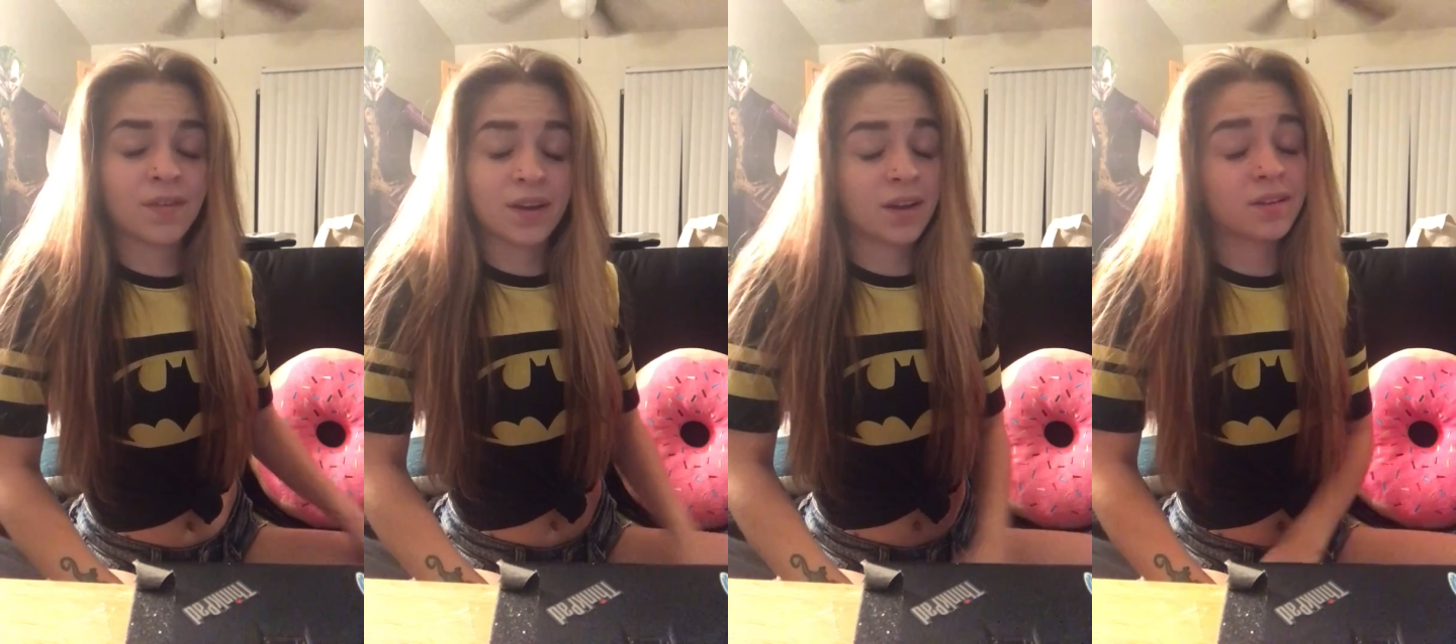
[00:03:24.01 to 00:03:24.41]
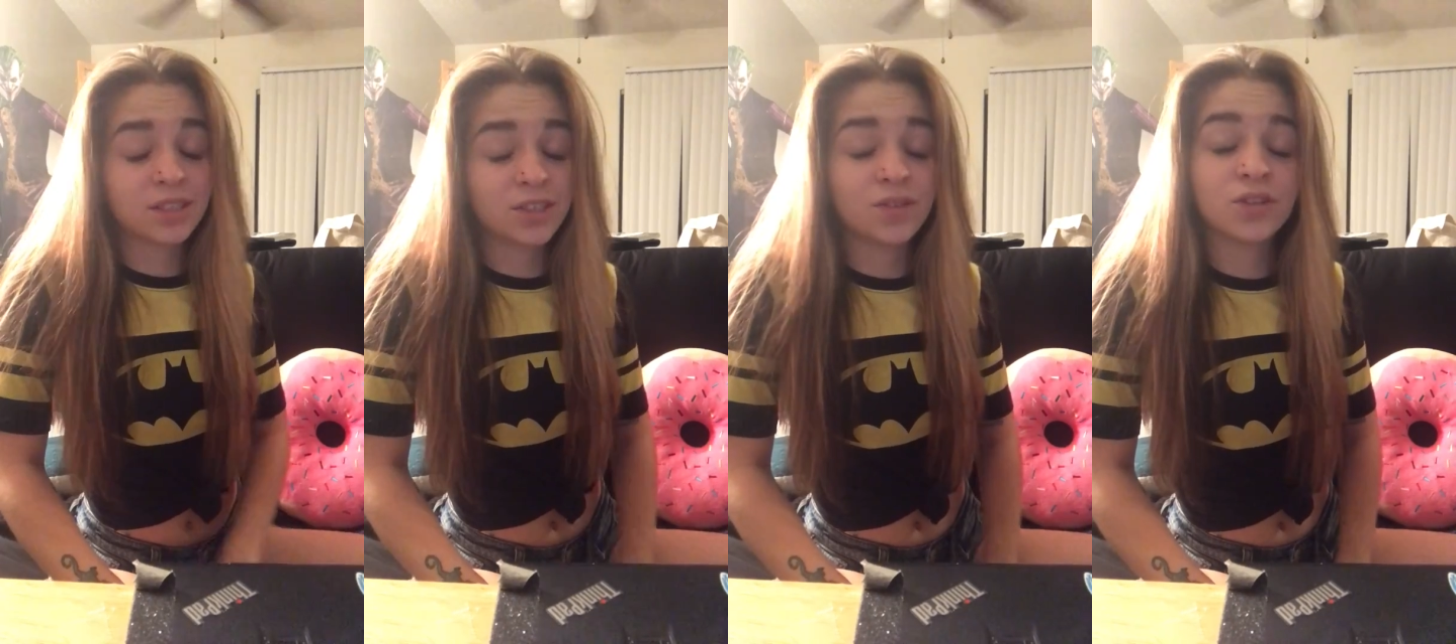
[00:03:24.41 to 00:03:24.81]
I
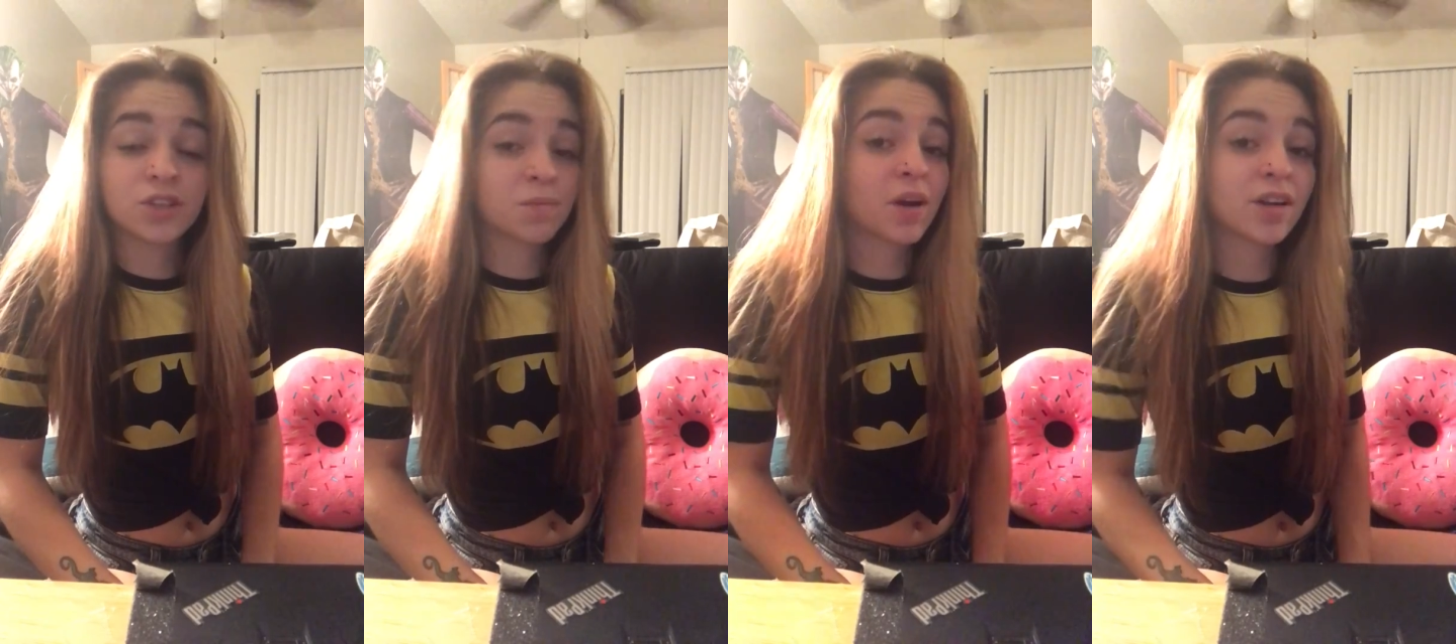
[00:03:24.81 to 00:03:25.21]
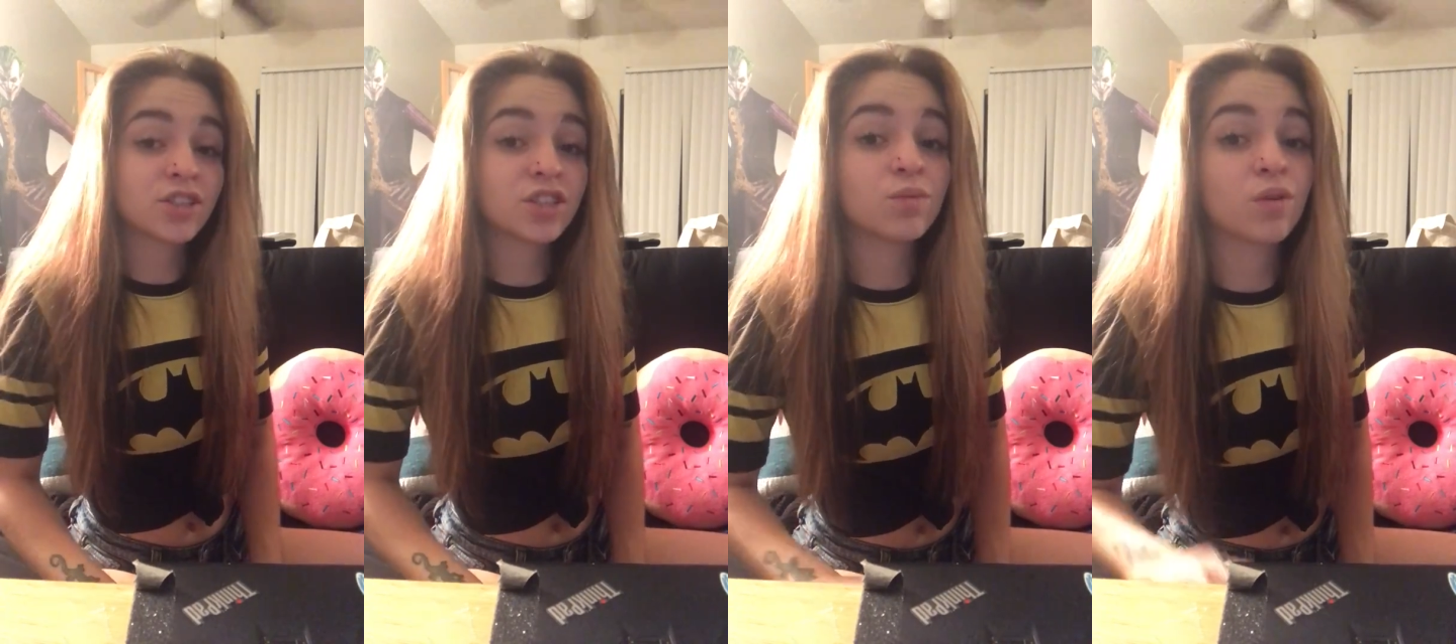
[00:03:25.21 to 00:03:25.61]
guarantee you your
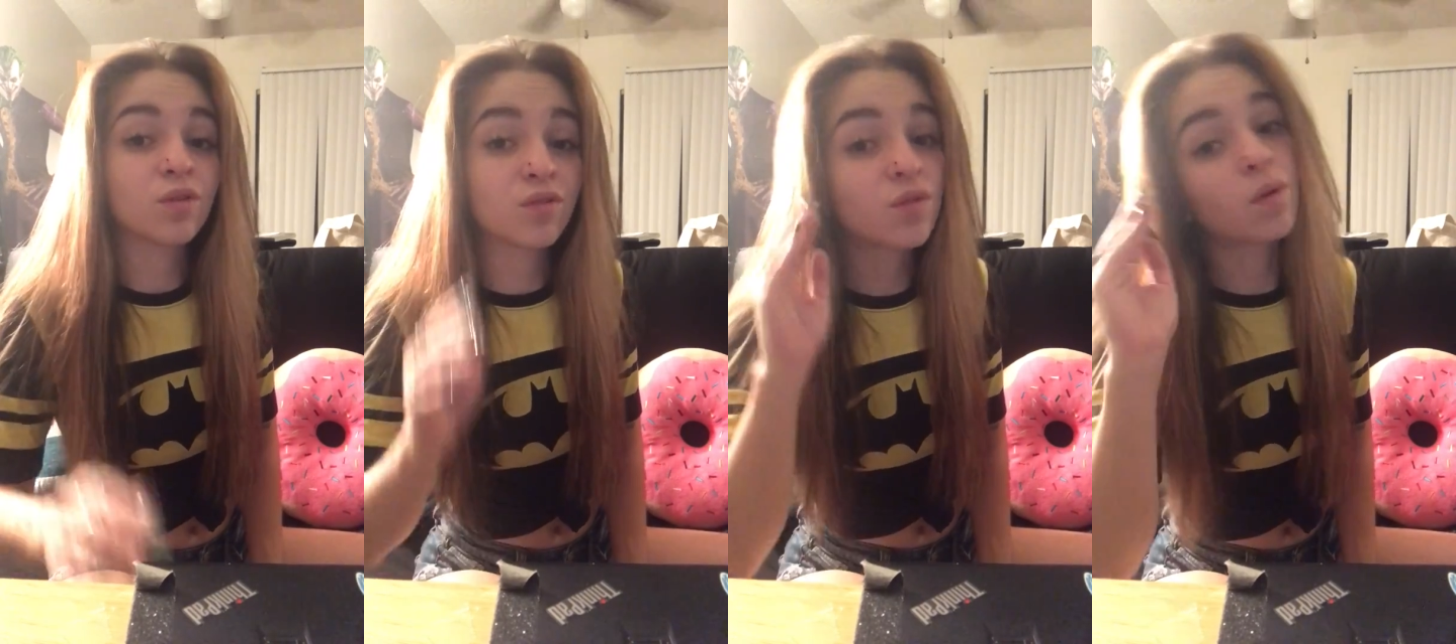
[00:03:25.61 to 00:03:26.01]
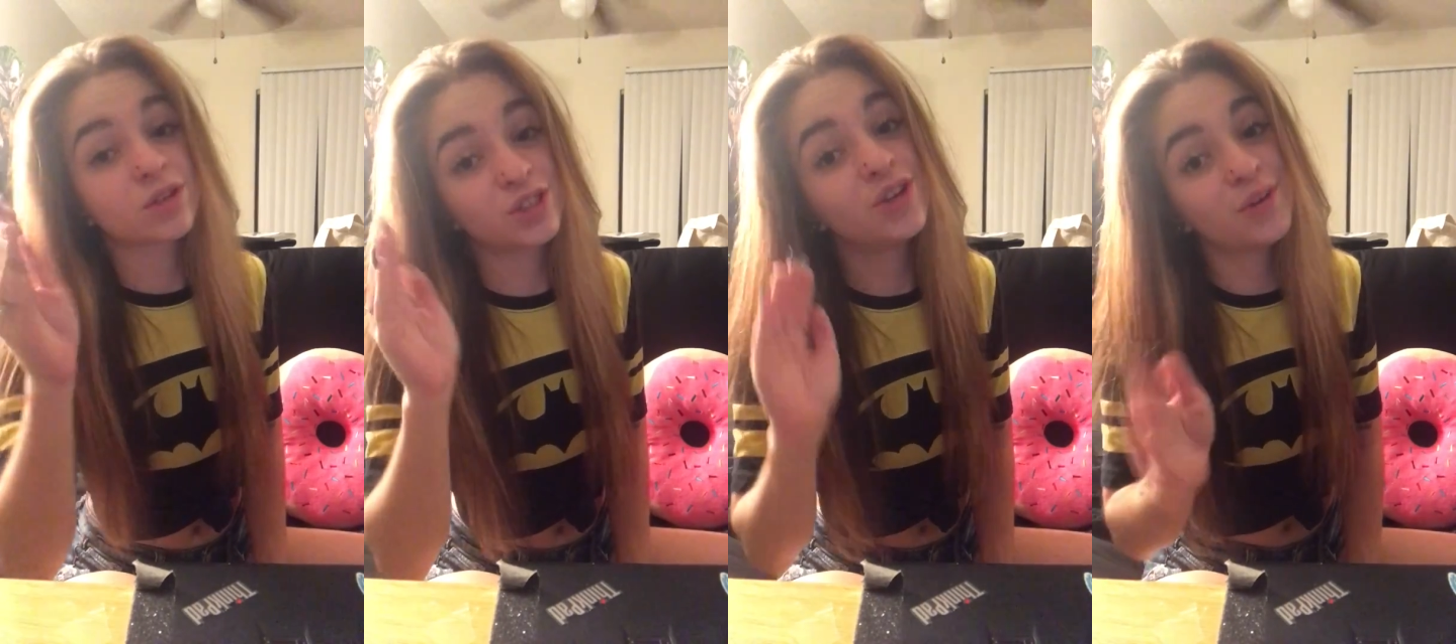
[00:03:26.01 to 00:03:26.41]
depression will
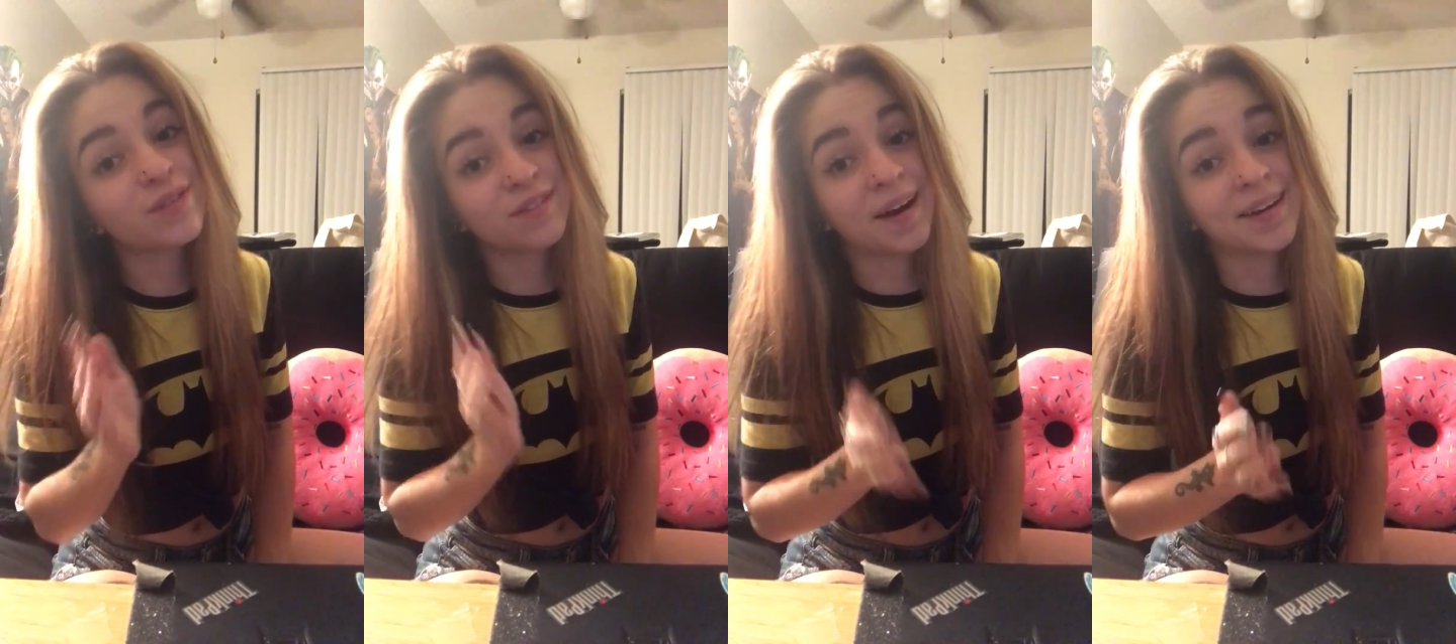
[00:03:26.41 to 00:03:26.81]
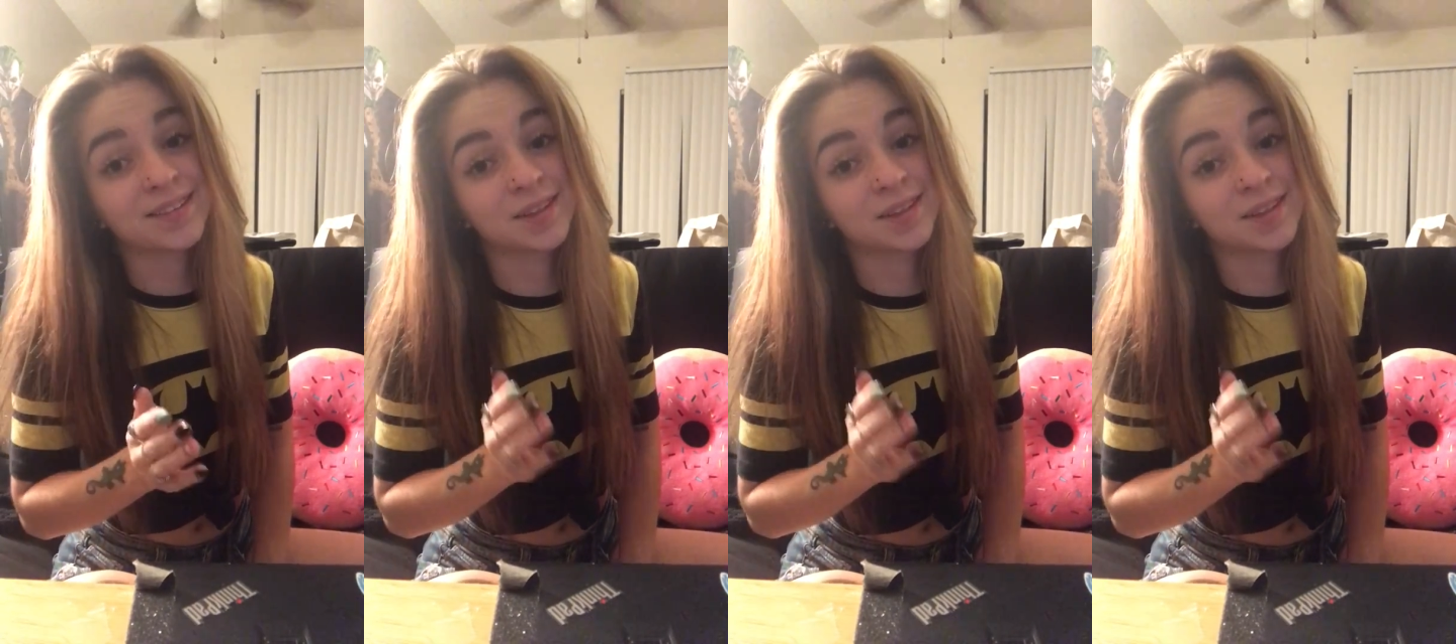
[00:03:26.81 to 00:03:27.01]
force you to find